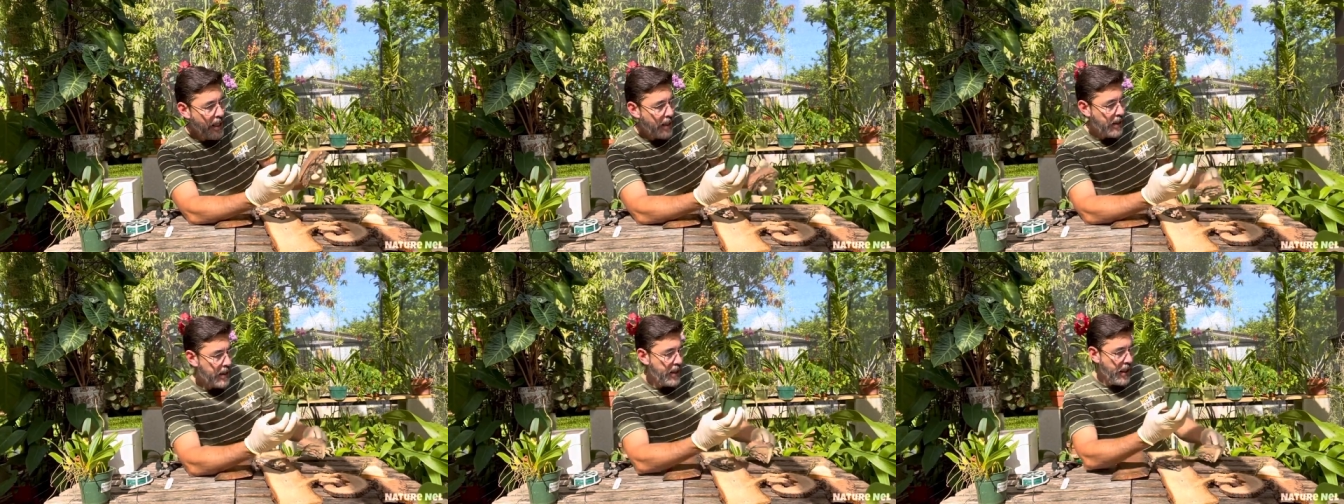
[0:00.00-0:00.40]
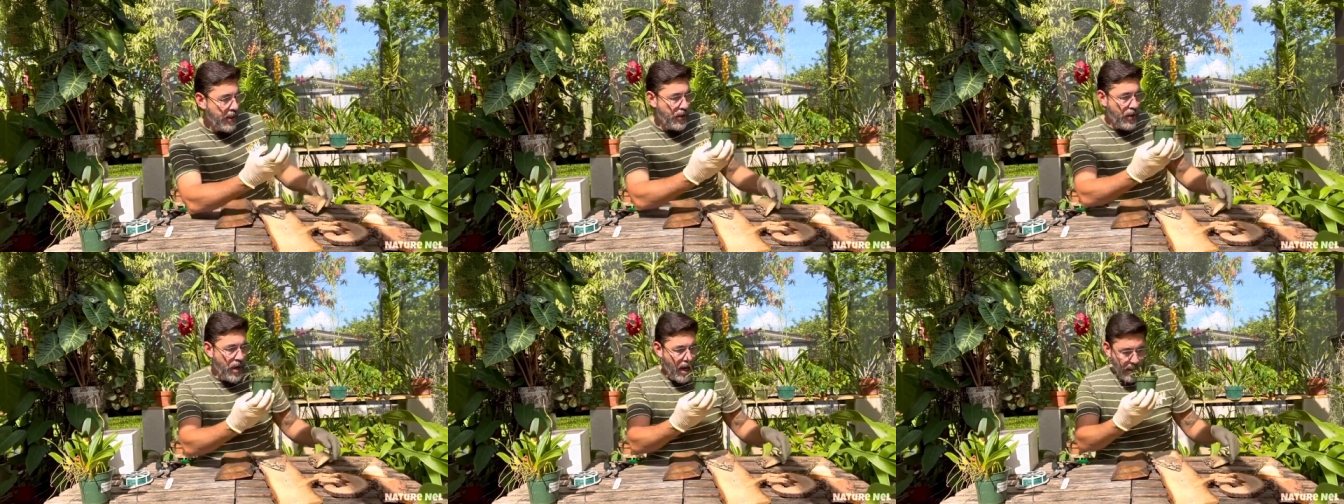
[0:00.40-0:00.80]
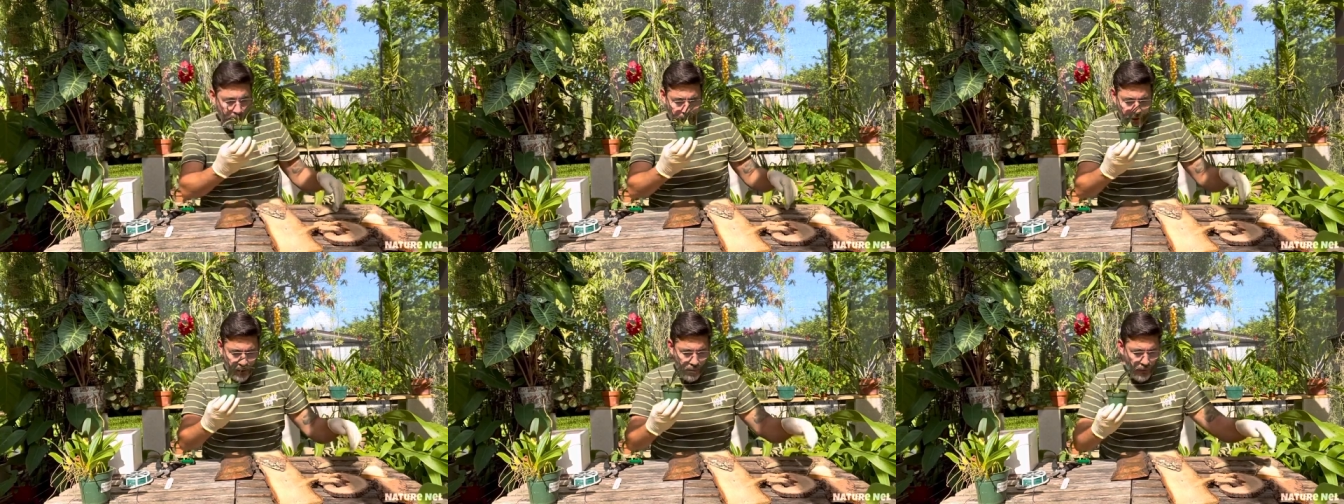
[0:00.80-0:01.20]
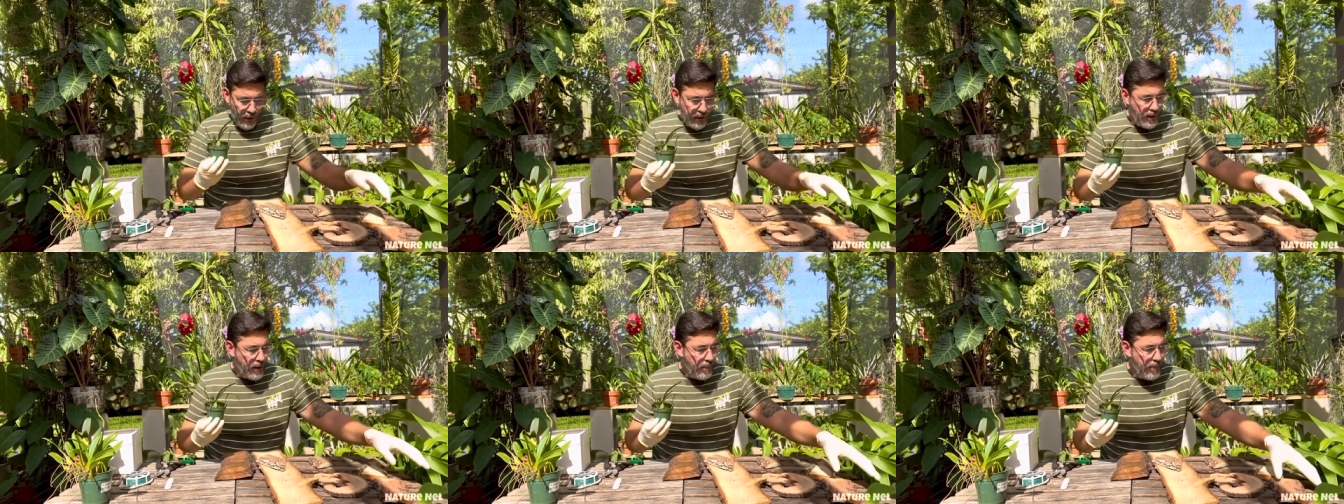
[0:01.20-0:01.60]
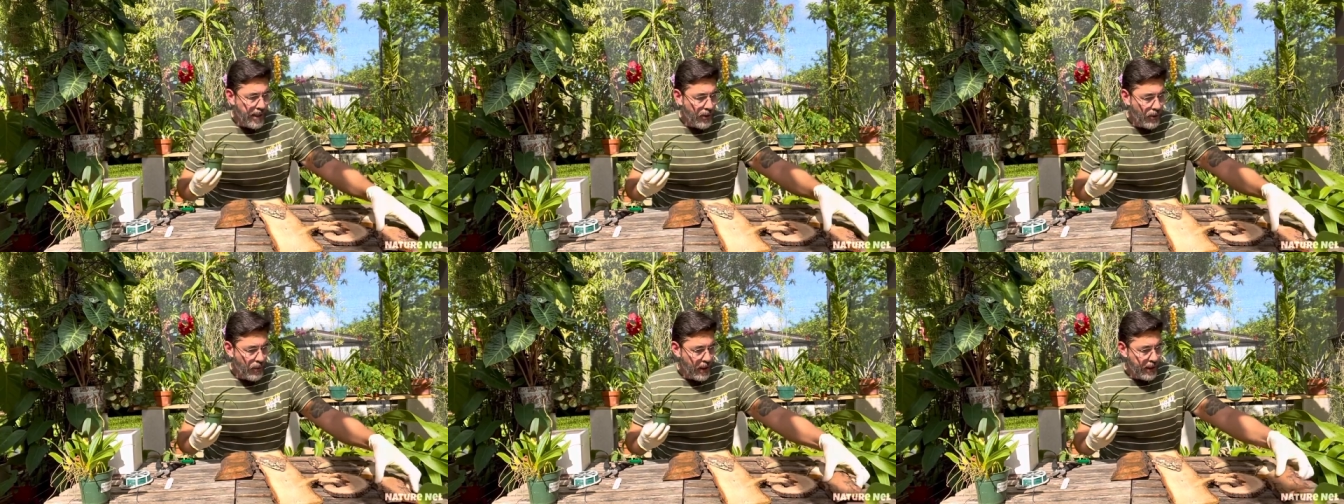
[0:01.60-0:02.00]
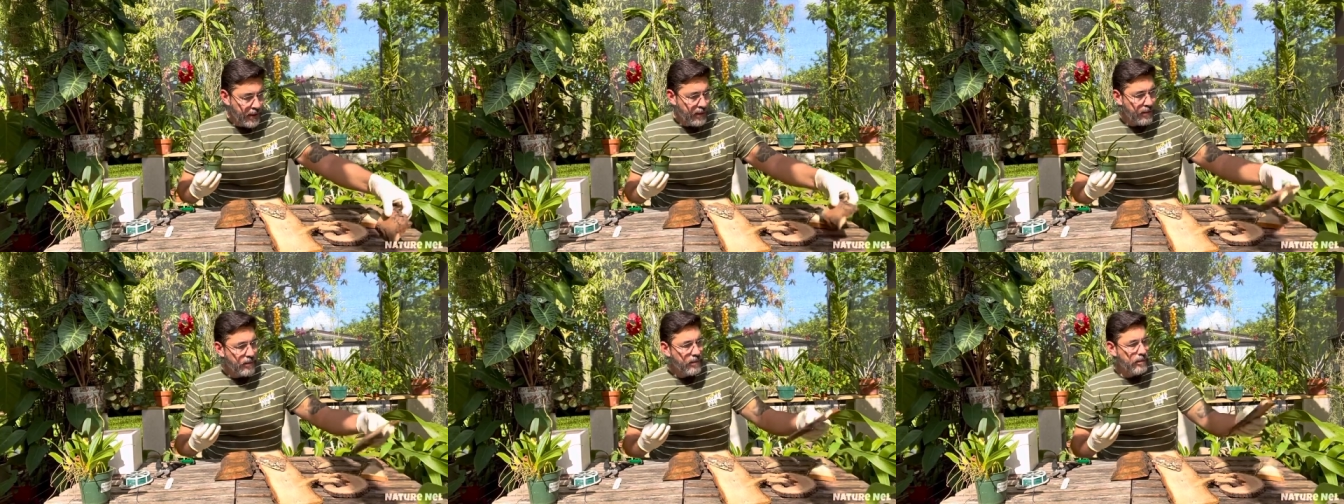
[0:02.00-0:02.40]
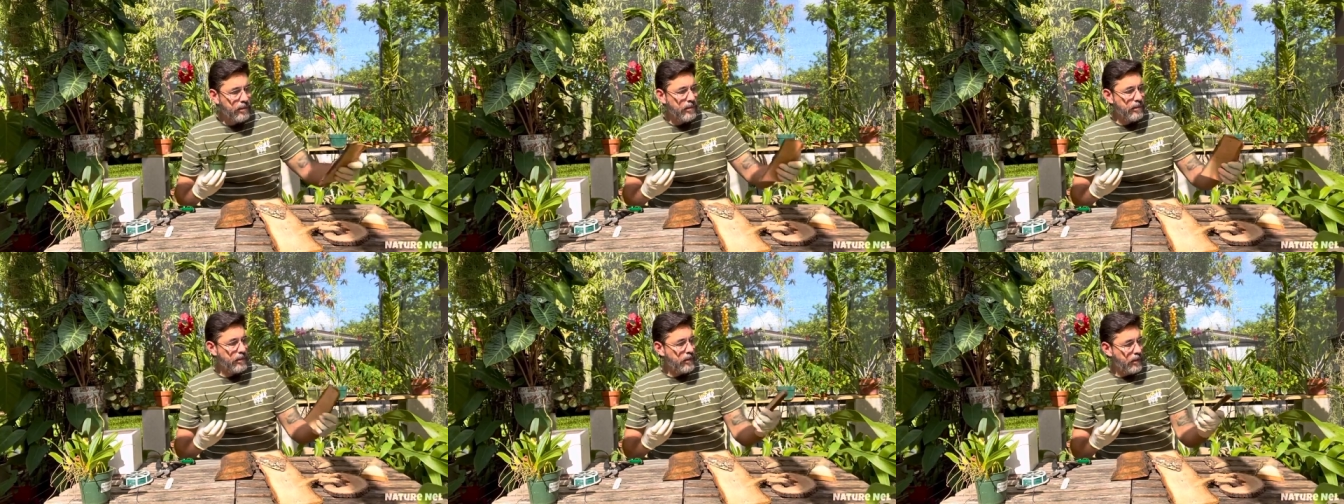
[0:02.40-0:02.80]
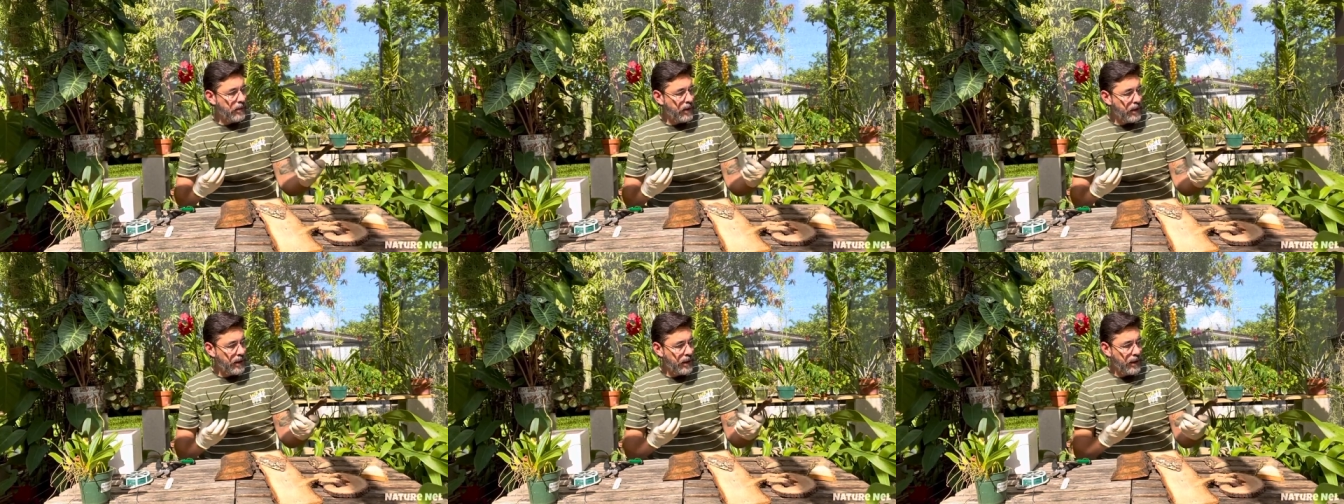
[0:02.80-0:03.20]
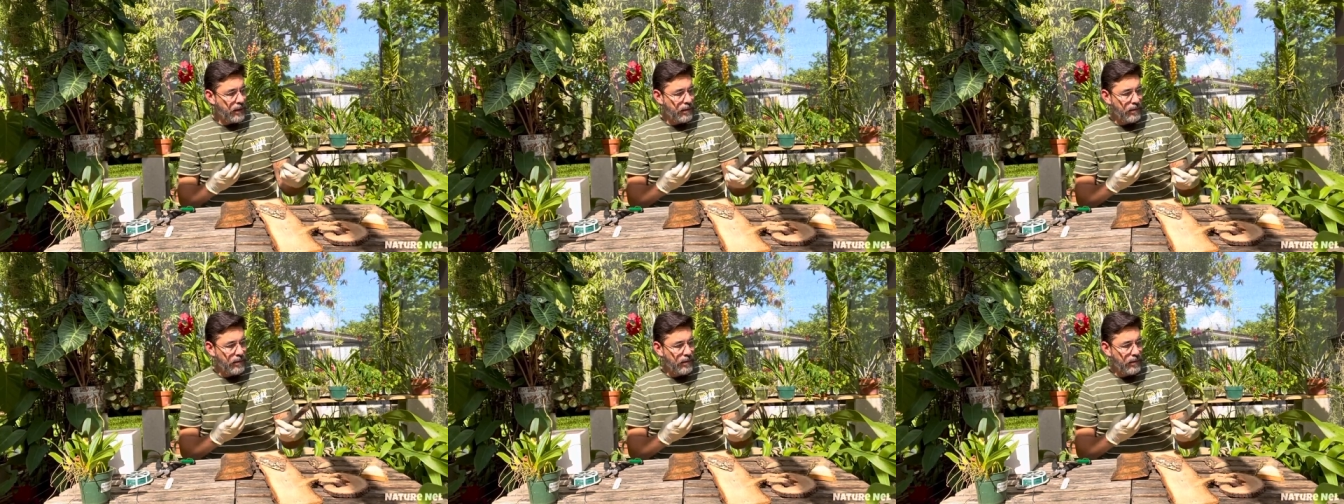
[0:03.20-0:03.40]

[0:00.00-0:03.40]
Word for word: because the other option was the bigger one. Where is it?